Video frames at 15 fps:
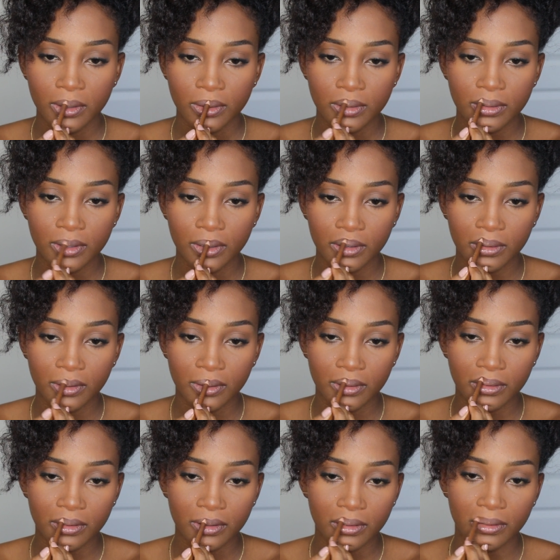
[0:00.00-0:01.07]

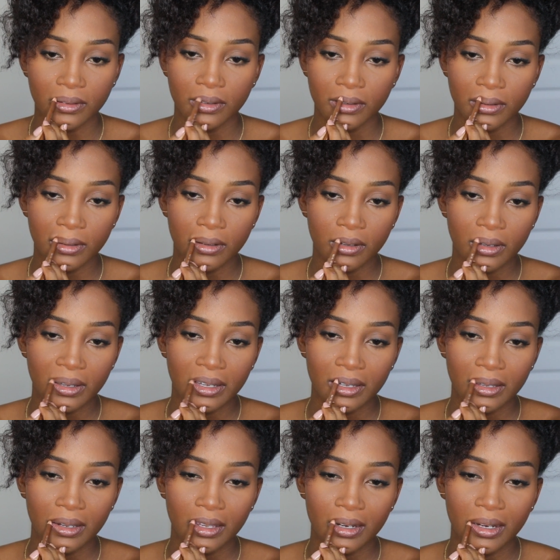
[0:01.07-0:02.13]
So
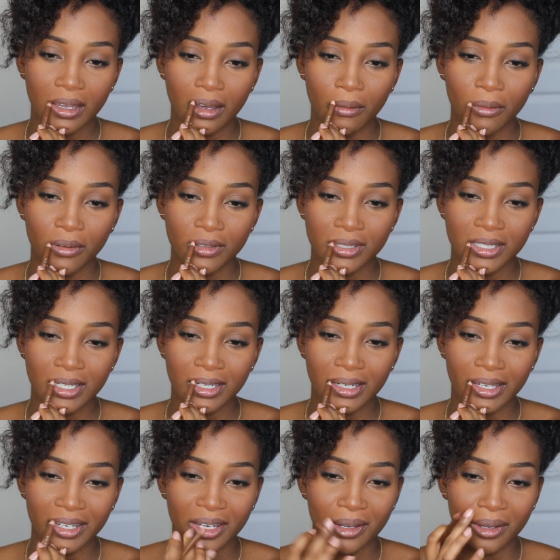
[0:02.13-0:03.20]
they almost need
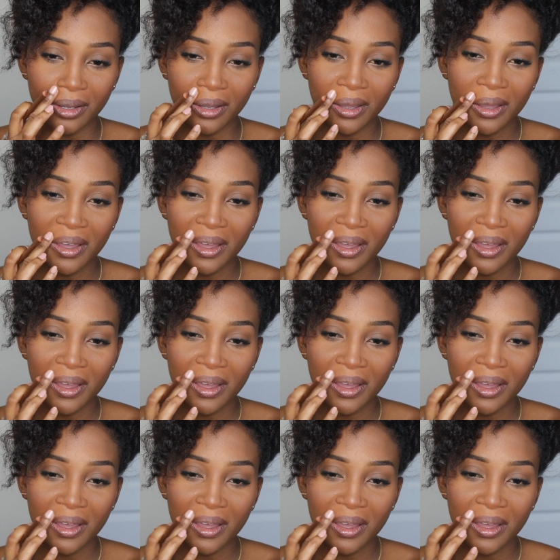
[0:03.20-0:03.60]
like a,